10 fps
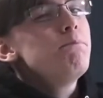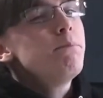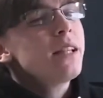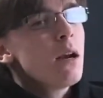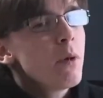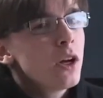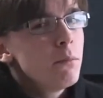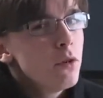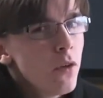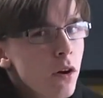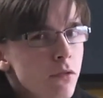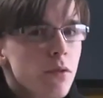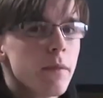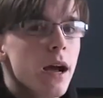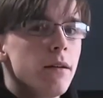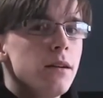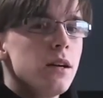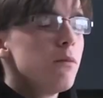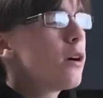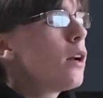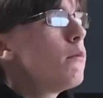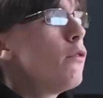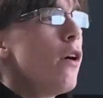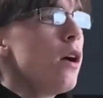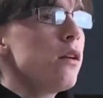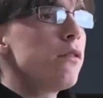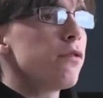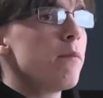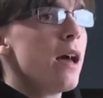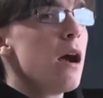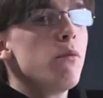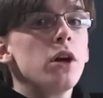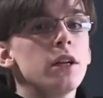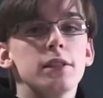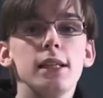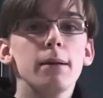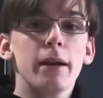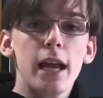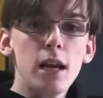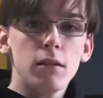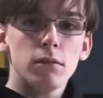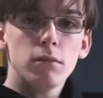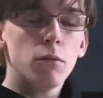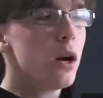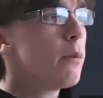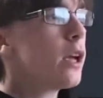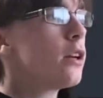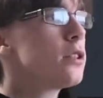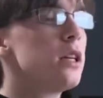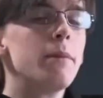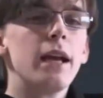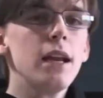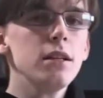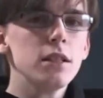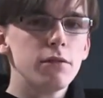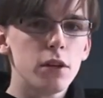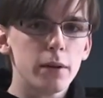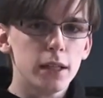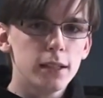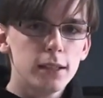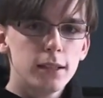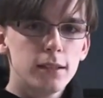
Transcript: But then we're going to move on from that. We're going to move on from that and we're going to see them again. When are we going to see them again, dear viewer?